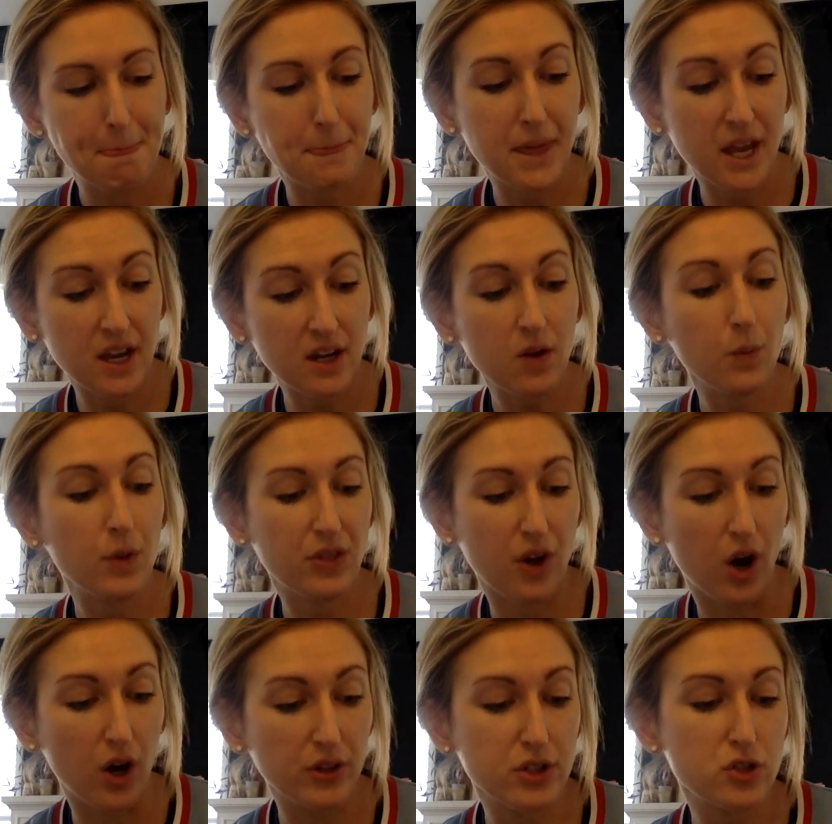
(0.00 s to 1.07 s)
Then, with
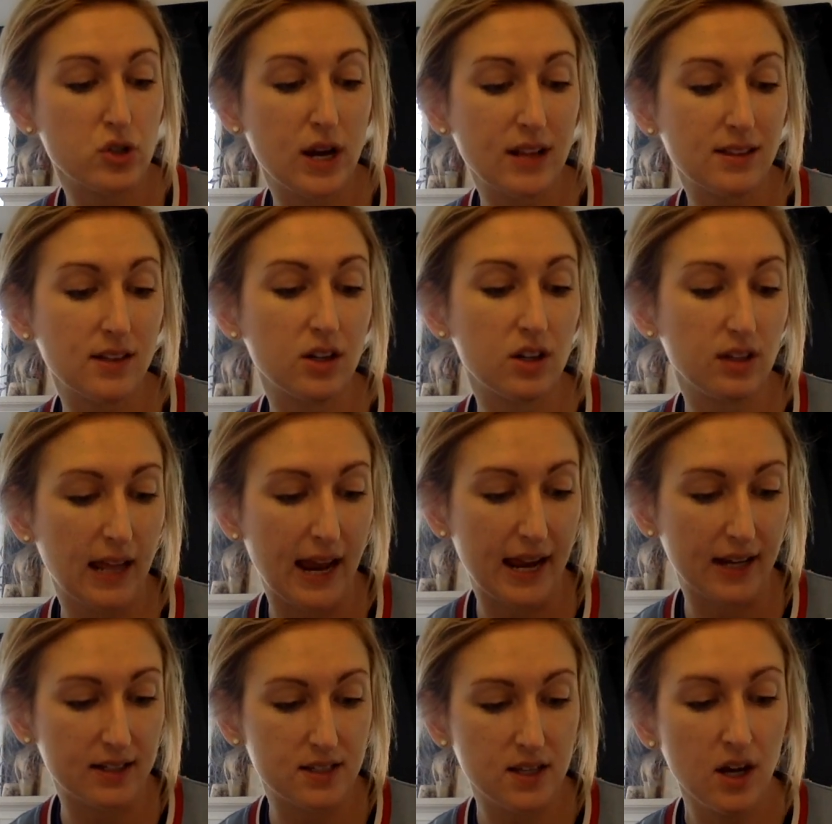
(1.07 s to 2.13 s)
all the strength in her
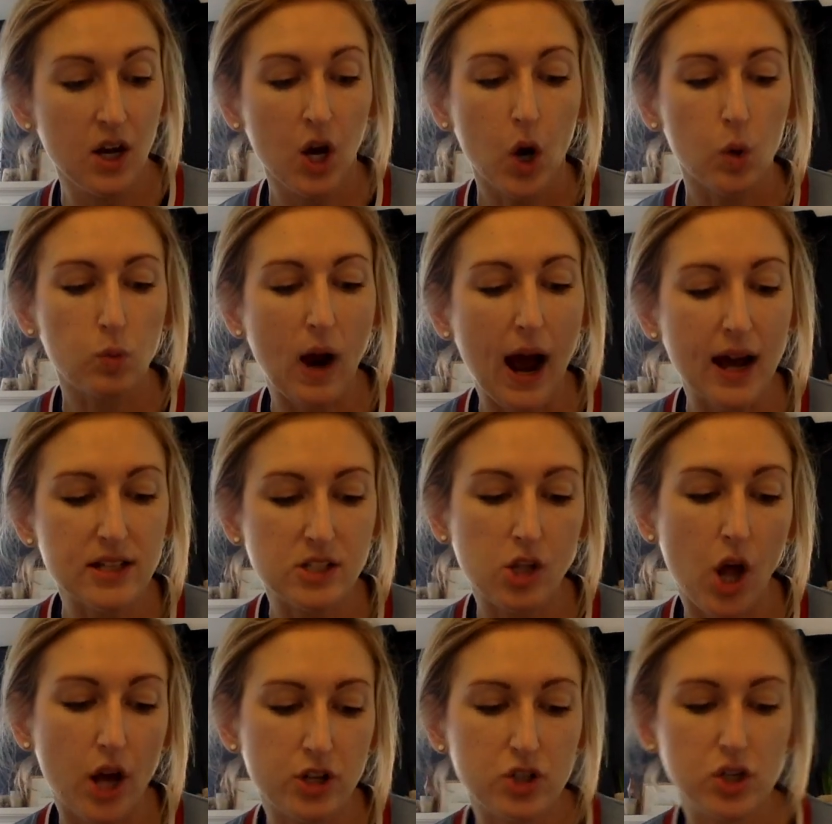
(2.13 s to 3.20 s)
legs, Roz
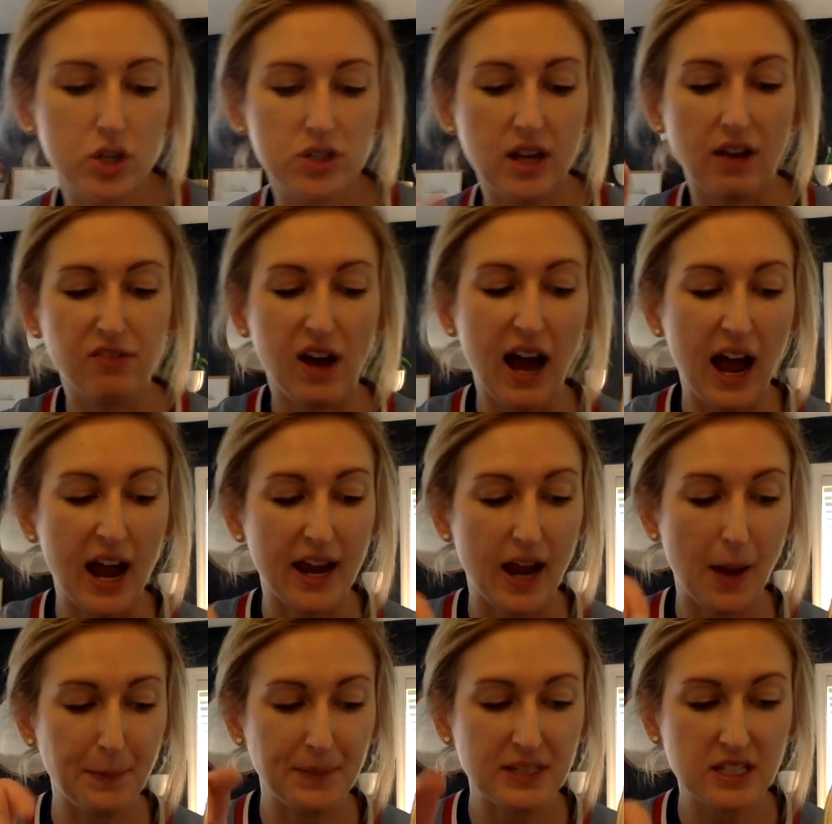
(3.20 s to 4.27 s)
launched herself high
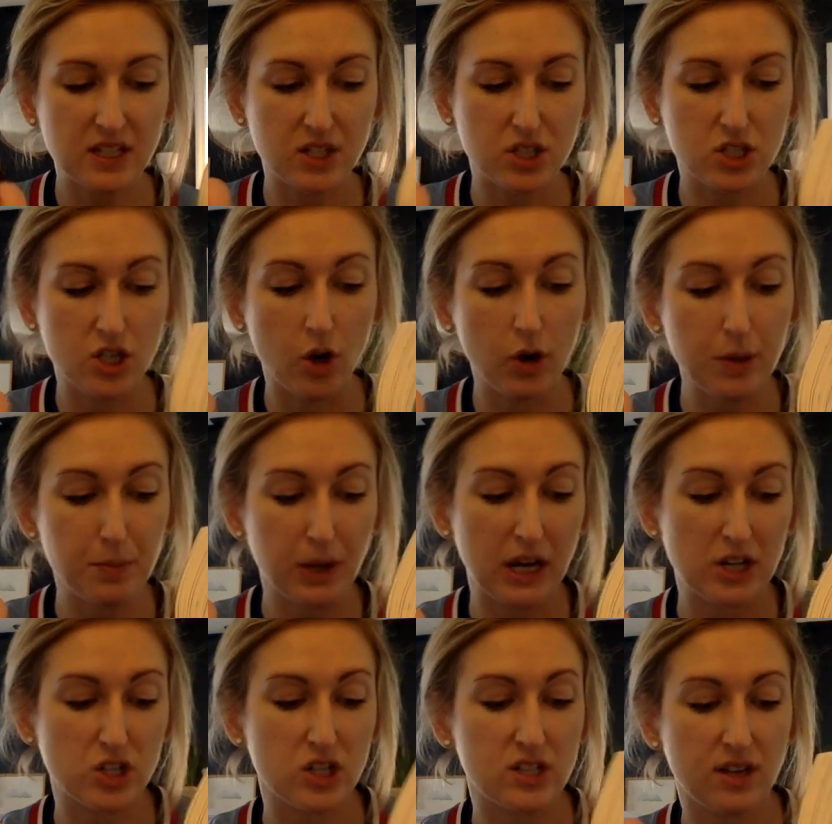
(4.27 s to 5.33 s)
up into the snowy
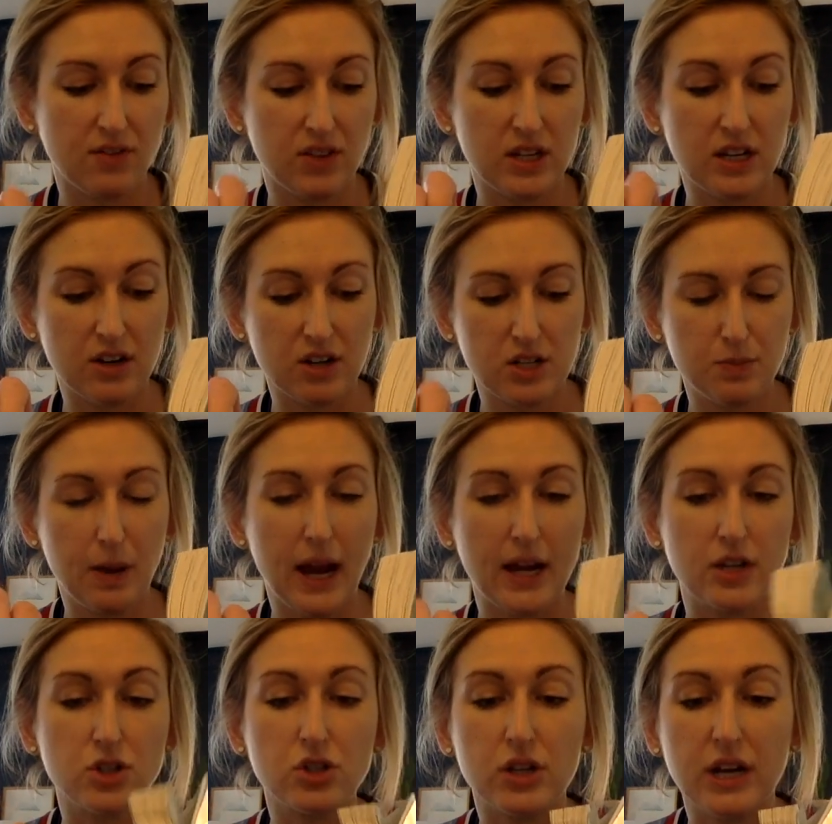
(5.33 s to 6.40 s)
branches of the nearest
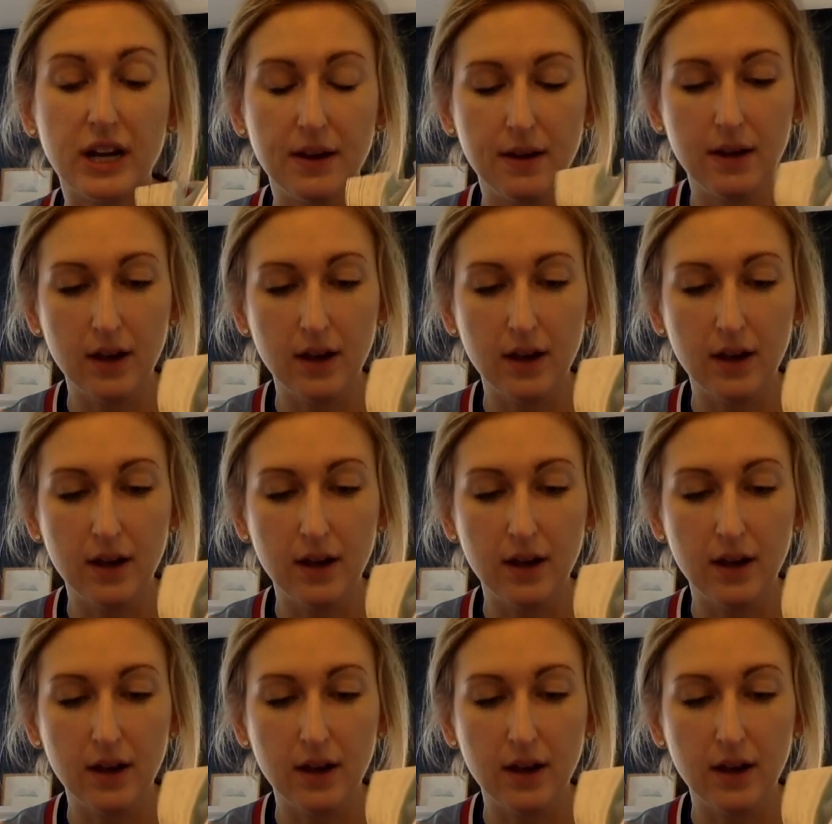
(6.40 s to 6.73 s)
pine tree.